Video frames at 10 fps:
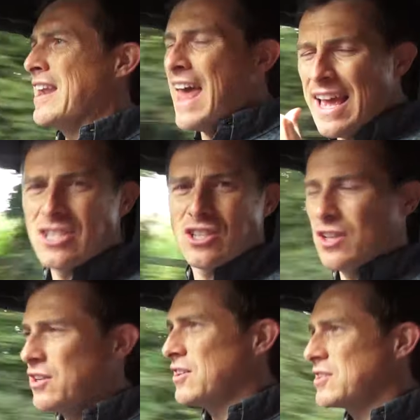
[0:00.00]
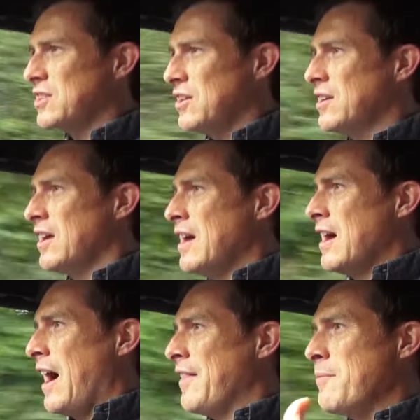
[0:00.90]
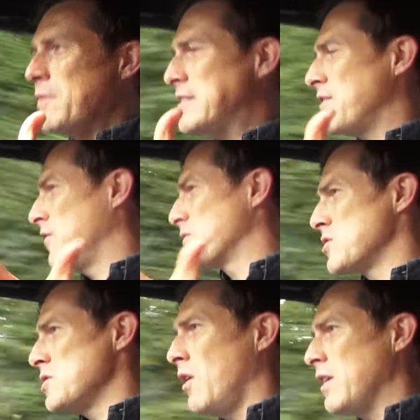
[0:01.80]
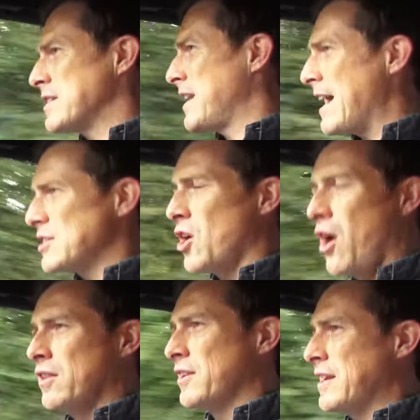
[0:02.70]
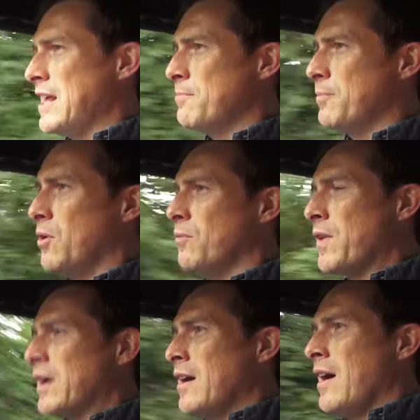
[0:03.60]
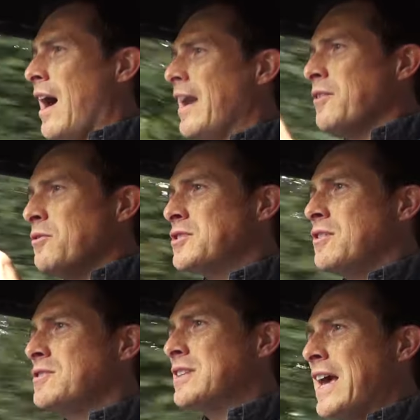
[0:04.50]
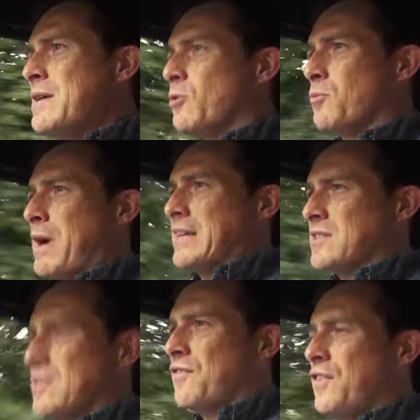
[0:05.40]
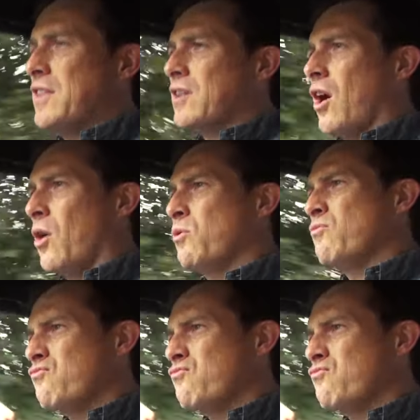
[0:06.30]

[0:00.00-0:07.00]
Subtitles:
less than a ton, and that means it feels nice and agile and nimble. And it also has enabled Mazda to fit the car with